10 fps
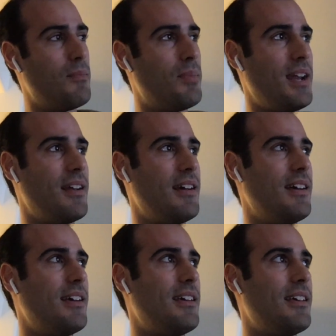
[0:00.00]
but
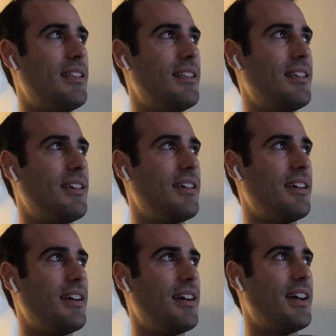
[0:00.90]

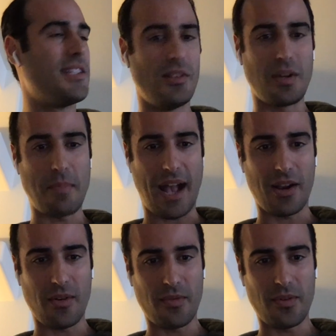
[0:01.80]
as I look
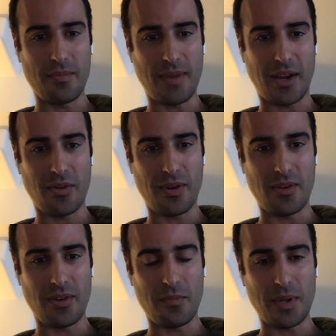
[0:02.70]
back over my
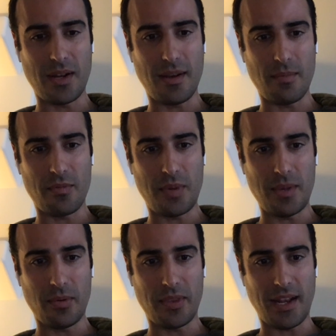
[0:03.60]
career, there have been a number of
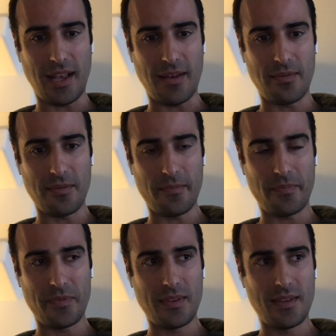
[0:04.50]
people that have
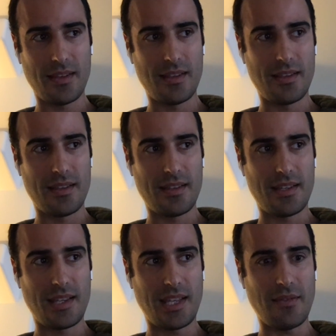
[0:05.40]

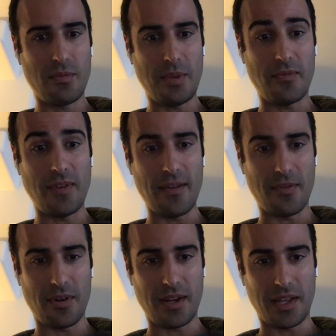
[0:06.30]
given me
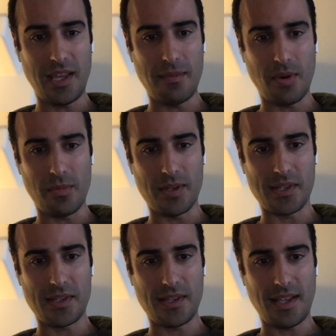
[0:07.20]
favor in key
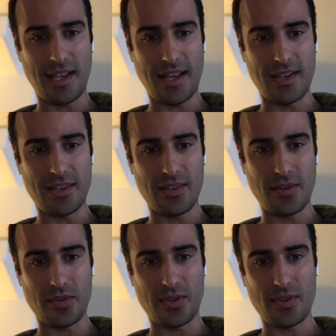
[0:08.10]
moments, and
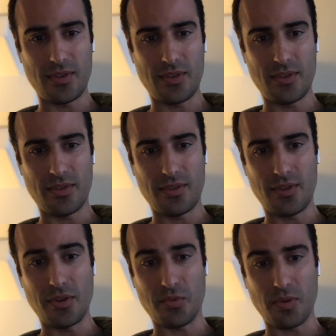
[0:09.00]
those
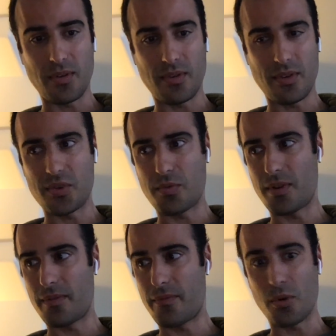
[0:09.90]

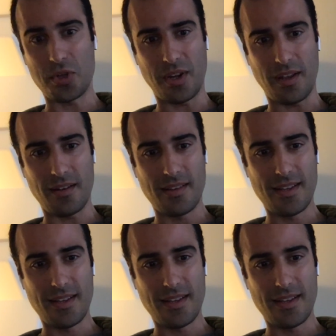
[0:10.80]
were fortunate